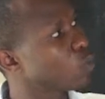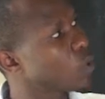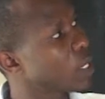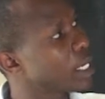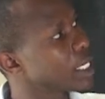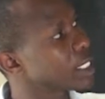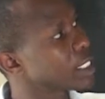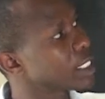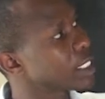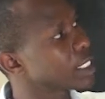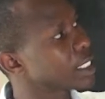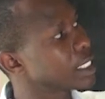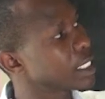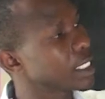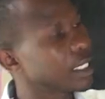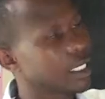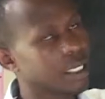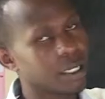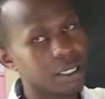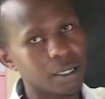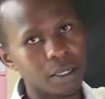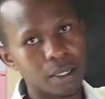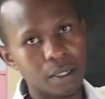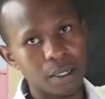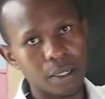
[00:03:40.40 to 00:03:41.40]
it
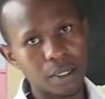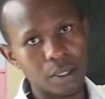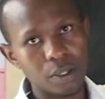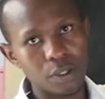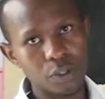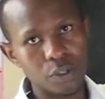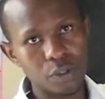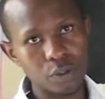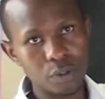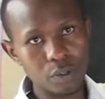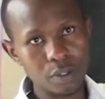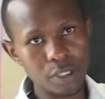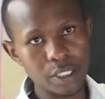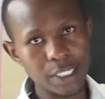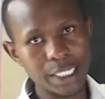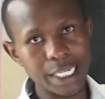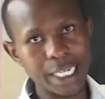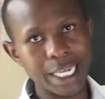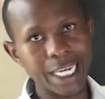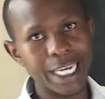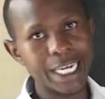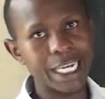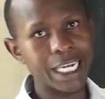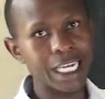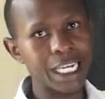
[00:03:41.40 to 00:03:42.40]
was
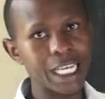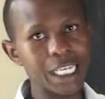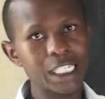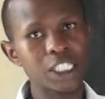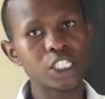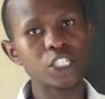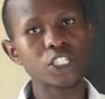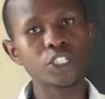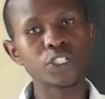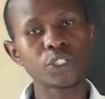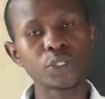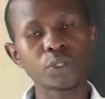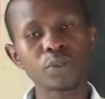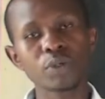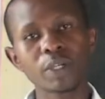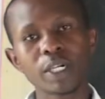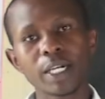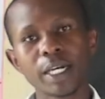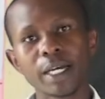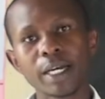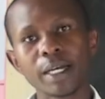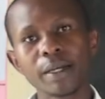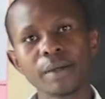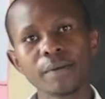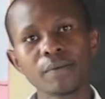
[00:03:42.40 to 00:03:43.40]
using less
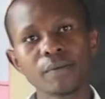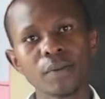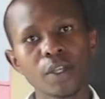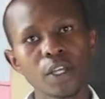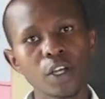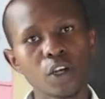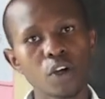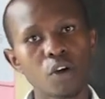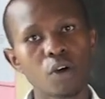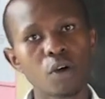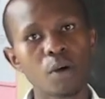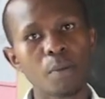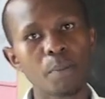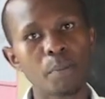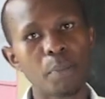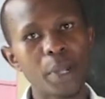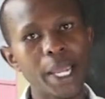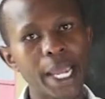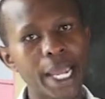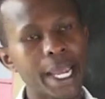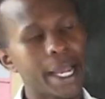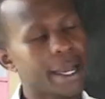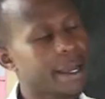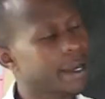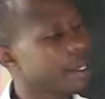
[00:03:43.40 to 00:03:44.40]
sugar
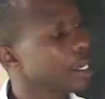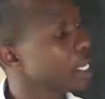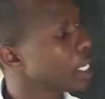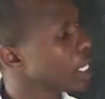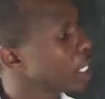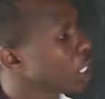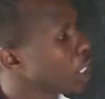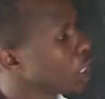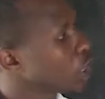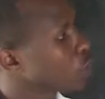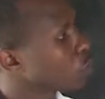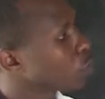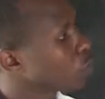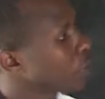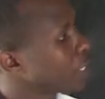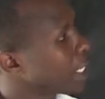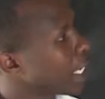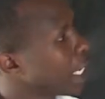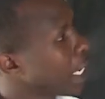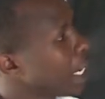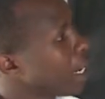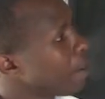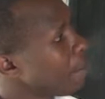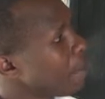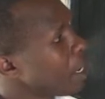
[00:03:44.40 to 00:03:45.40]
compared to
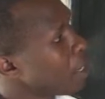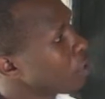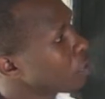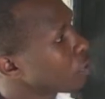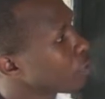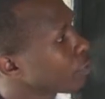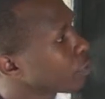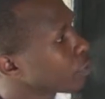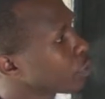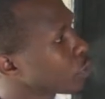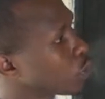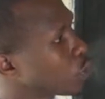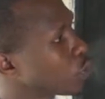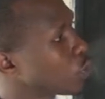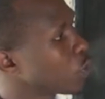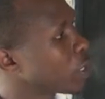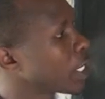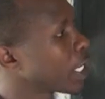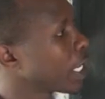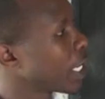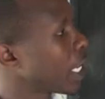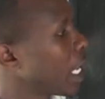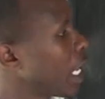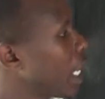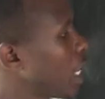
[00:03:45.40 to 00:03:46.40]
the amount of
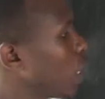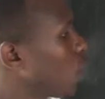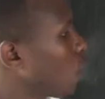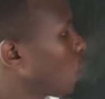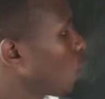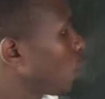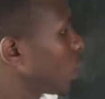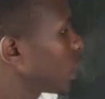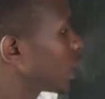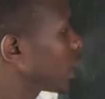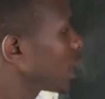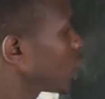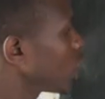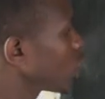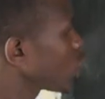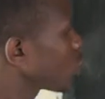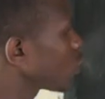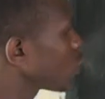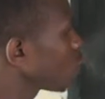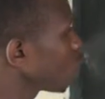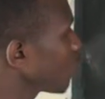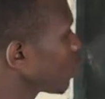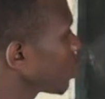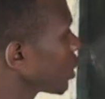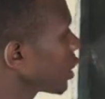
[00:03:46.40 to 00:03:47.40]
sugar which
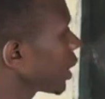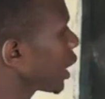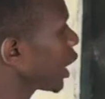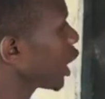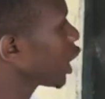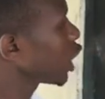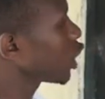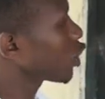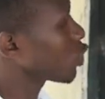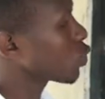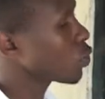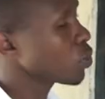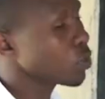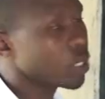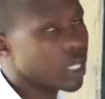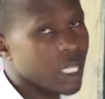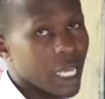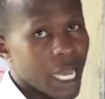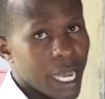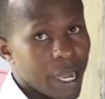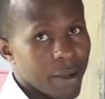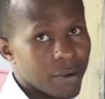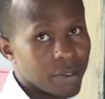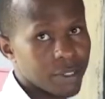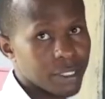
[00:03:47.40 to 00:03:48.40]
is used in
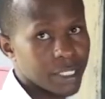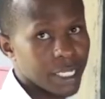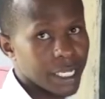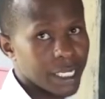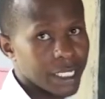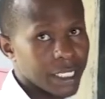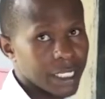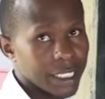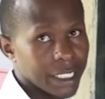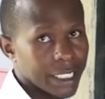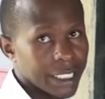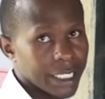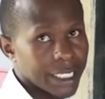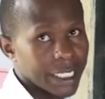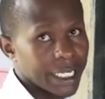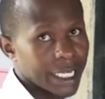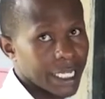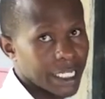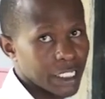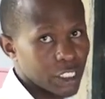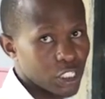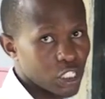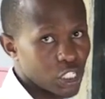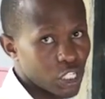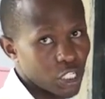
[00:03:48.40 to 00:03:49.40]

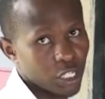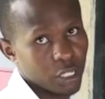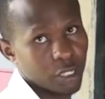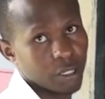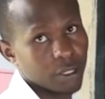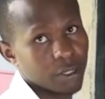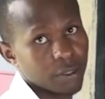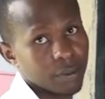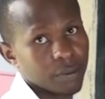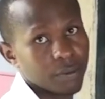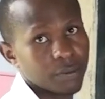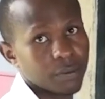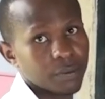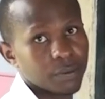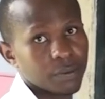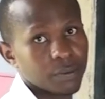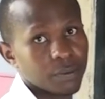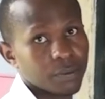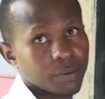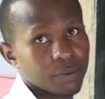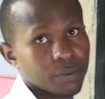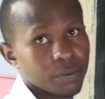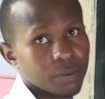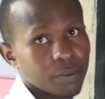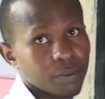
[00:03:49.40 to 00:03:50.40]
2019.
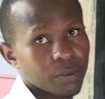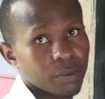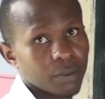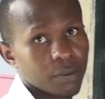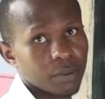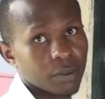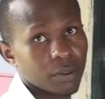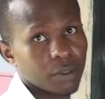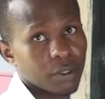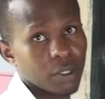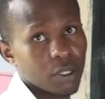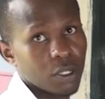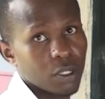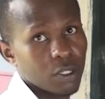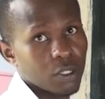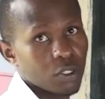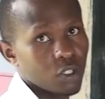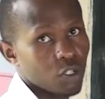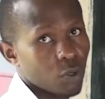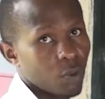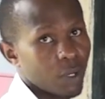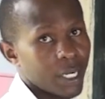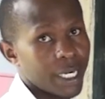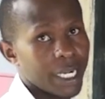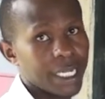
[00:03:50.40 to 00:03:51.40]

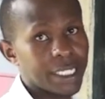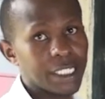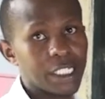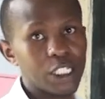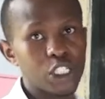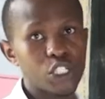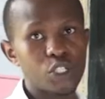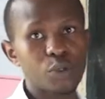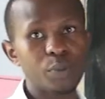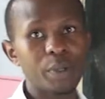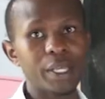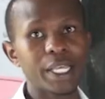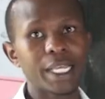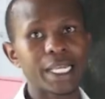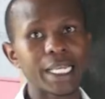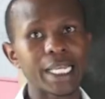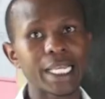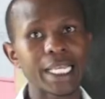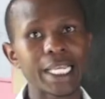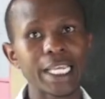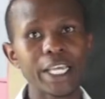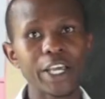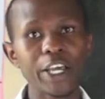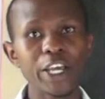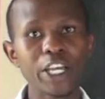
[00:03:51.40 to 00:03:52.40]
So what does it
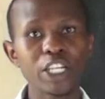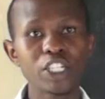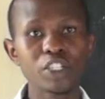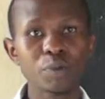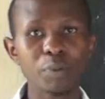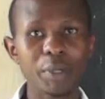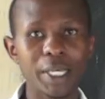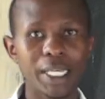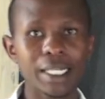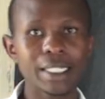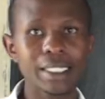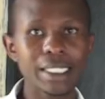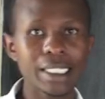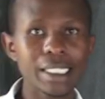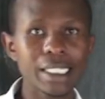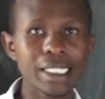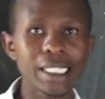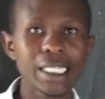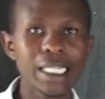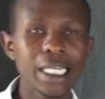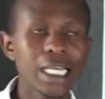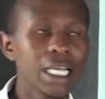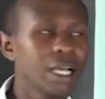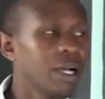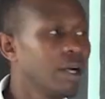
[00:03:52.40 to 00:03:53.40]
mean? It
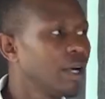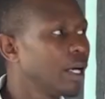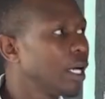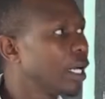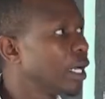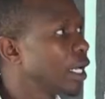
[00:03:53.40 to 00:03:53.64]
means